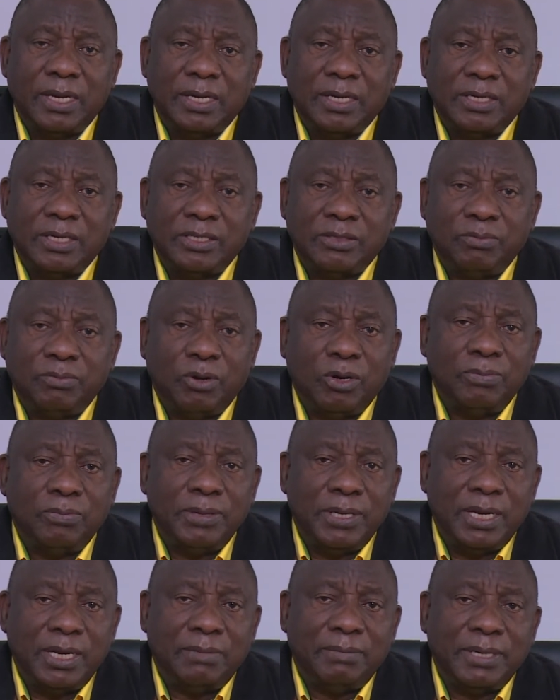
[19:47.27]

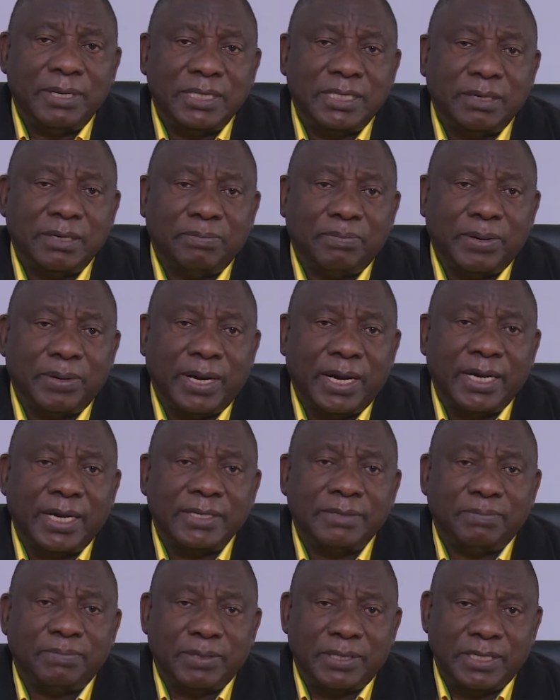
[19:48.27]
small-medium
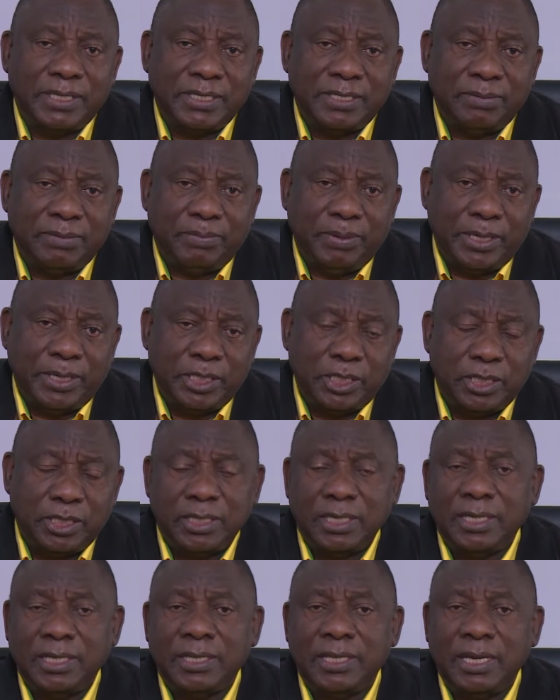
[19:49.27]
enterprise participation,
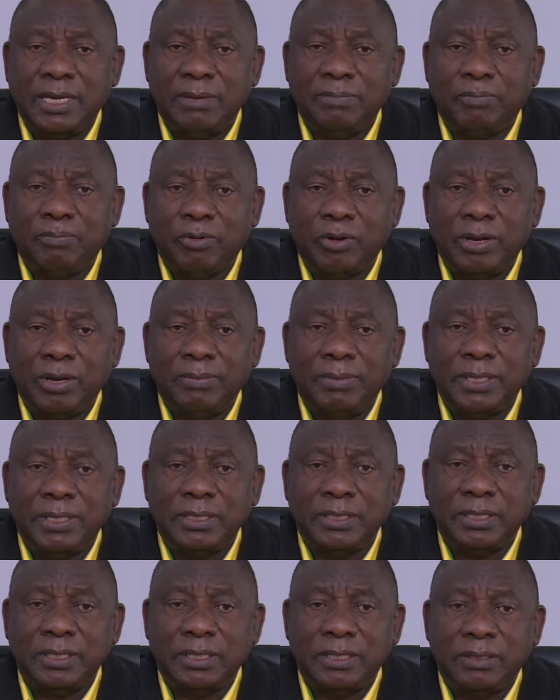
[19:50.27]
and the
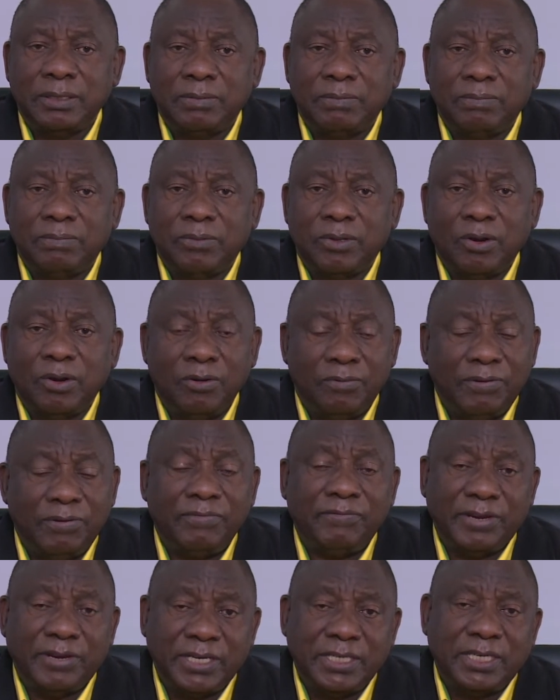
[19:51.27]
employment of
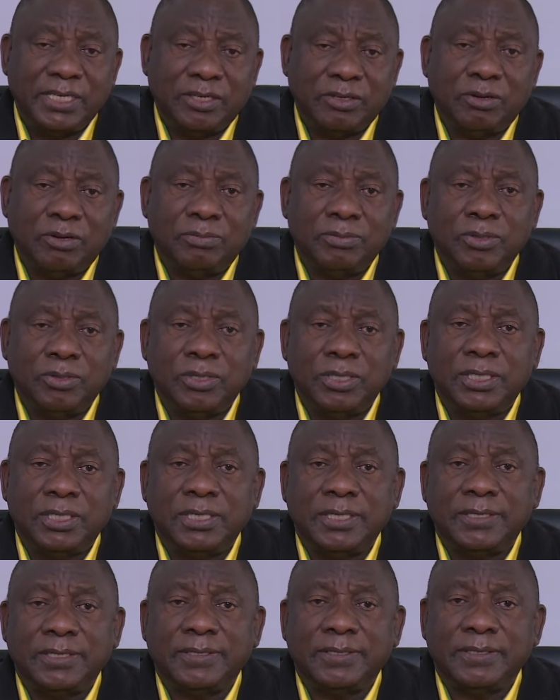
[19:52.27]
affected
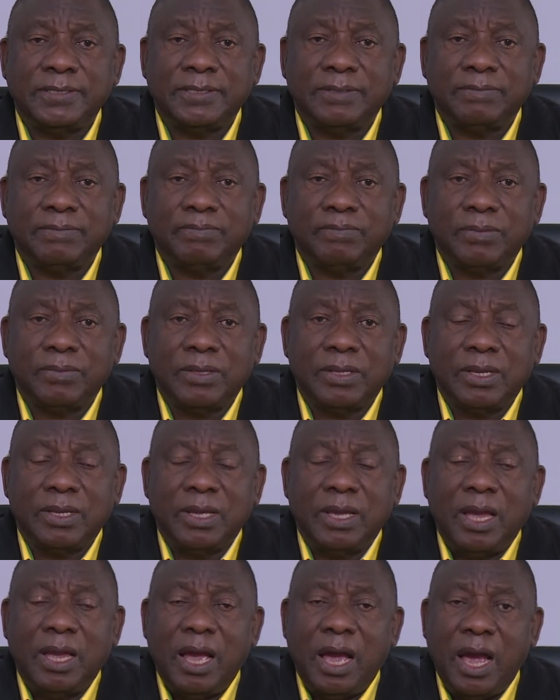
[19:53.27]
communities.
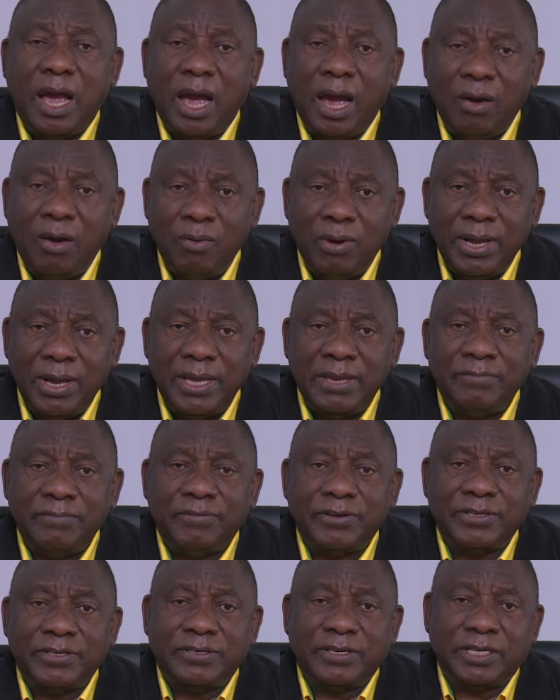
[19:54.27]
Our
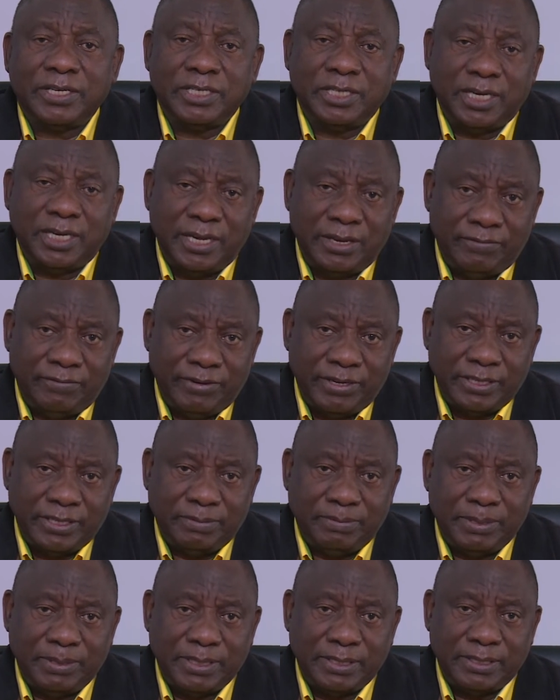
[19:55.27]
infrastructure
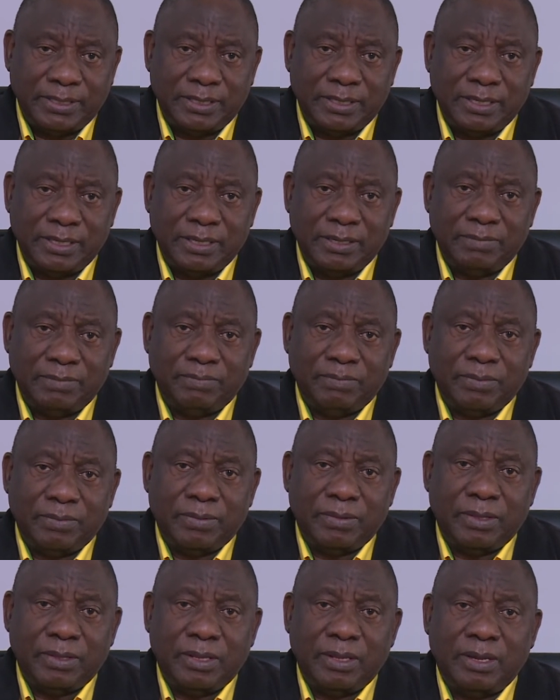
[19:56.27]
investments
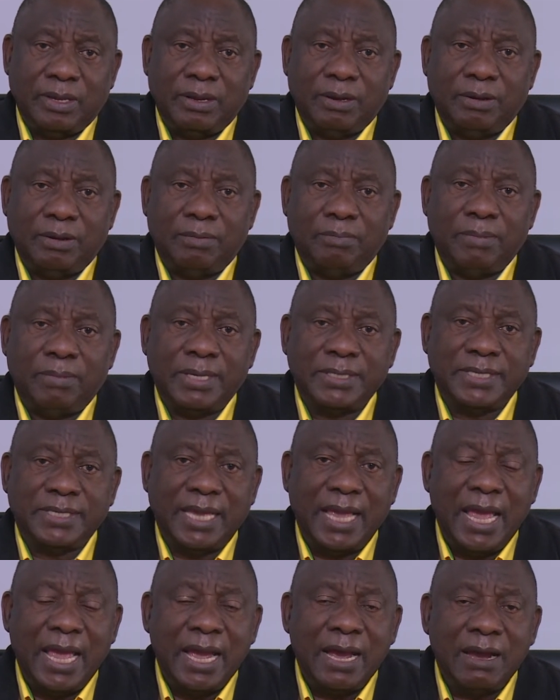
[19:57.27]
must
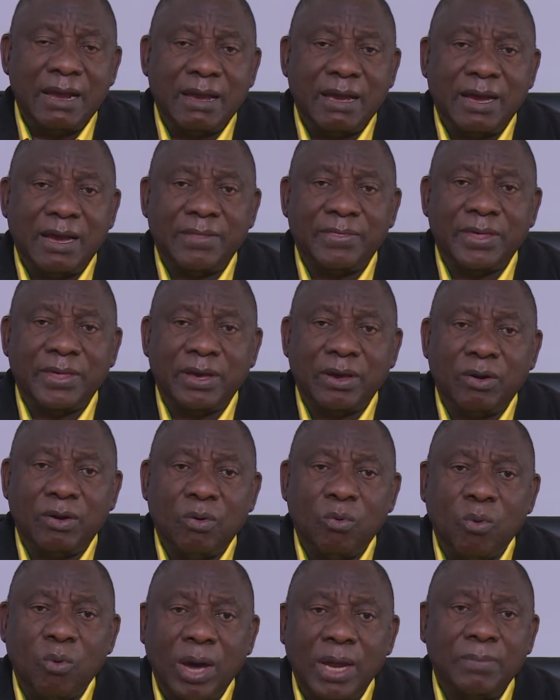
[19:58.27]
anchor the
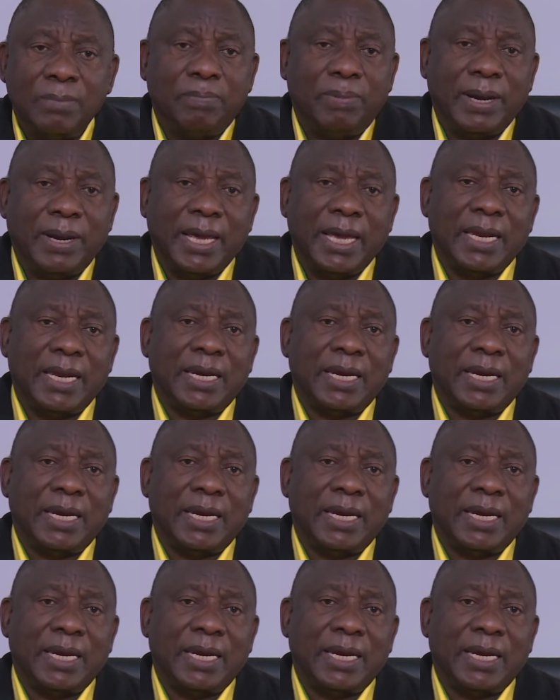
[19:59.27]
one-plan